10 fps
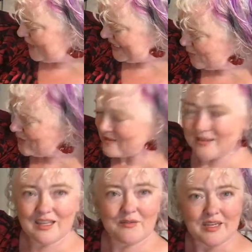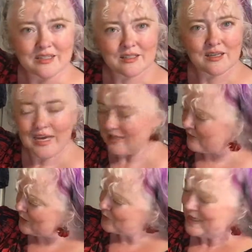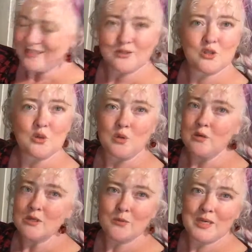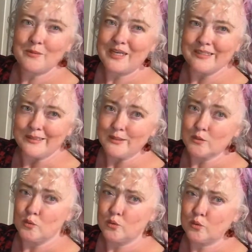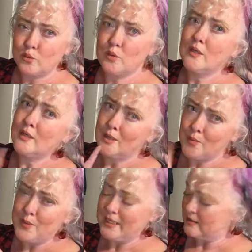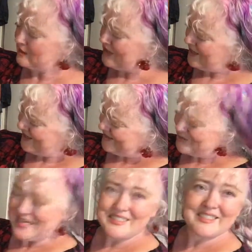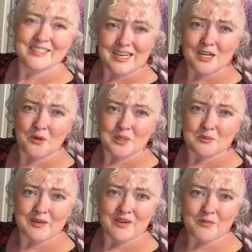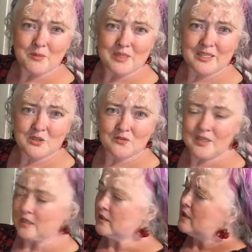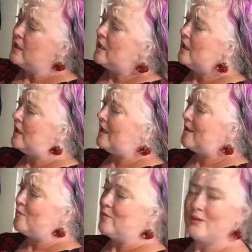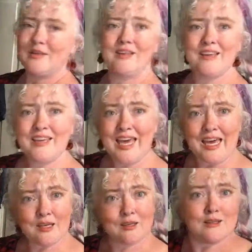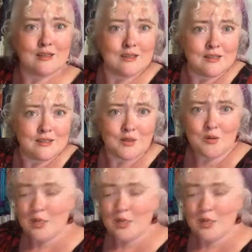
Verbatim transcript: but I just love it. I love these buttons too. You know me and buttons. Oof, buttons. Plastic, not always my favorite, but these are fun. Um, yeah, who